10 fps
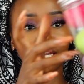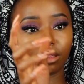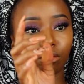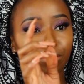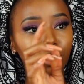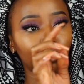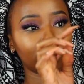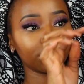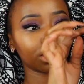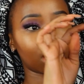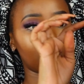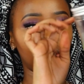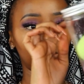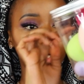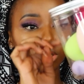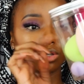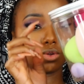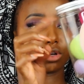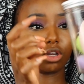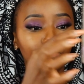The big ones are 1,
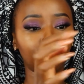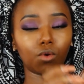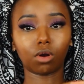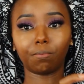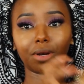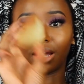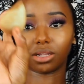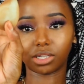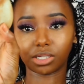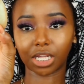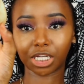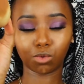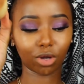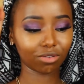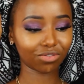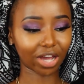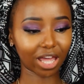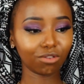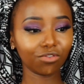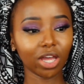2, 3, 4 plus this
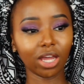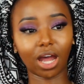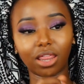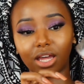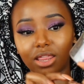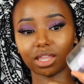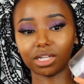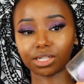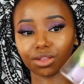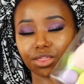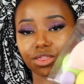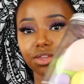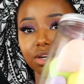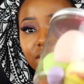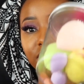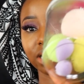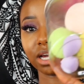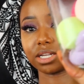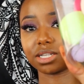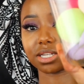31.5, and then there's 3
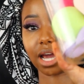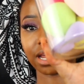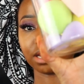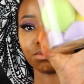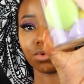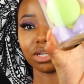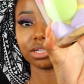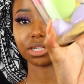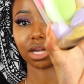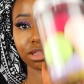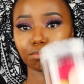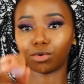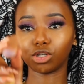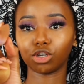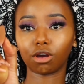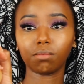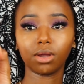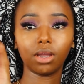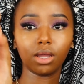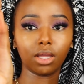tiny ones at the bottom.
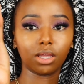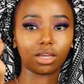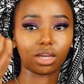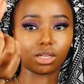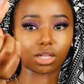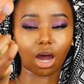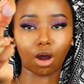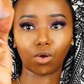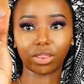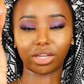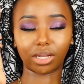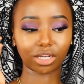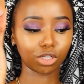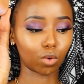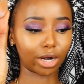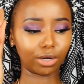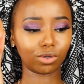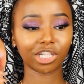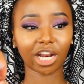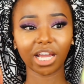Here's how the dirty one
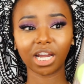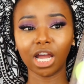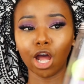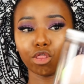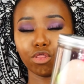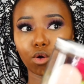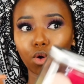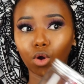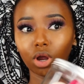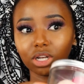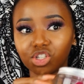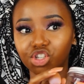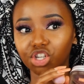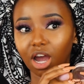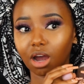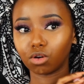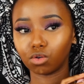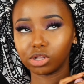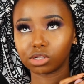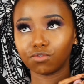looks like. The whole jar
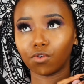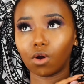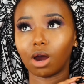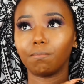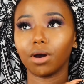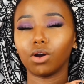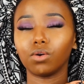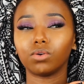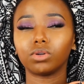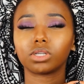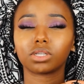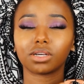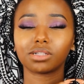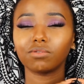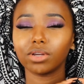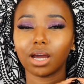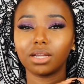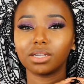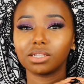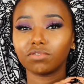goes for about
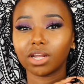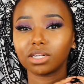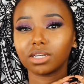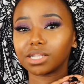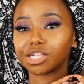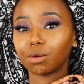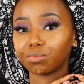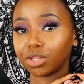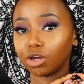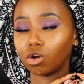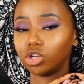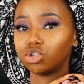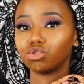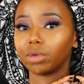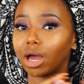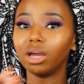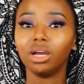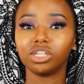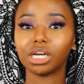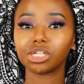700 and something on Jumia.
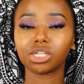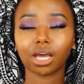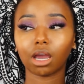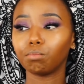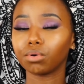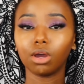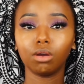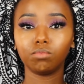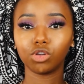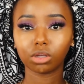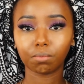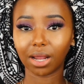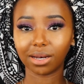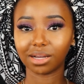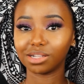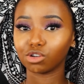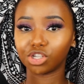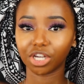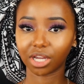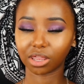Just type beauty blenders or
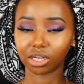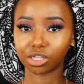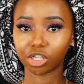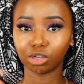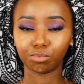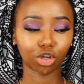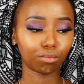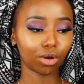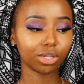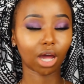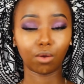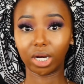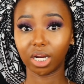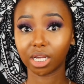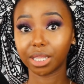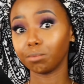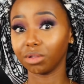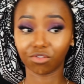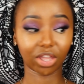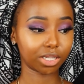check in the description box. I will link them
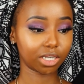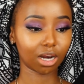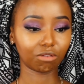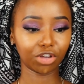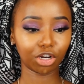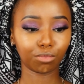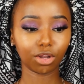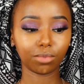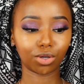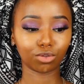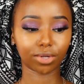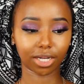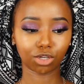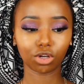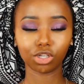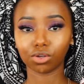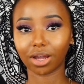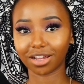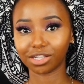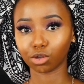if they're still available, because when I told you
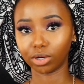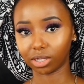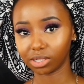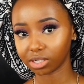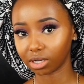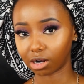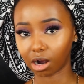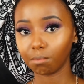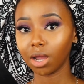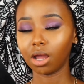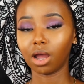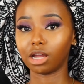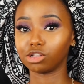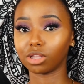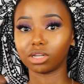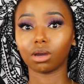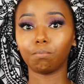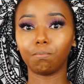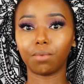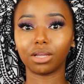guys on Instagram, I saw that a
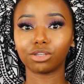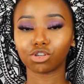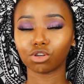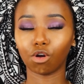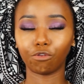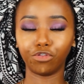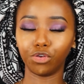bunch of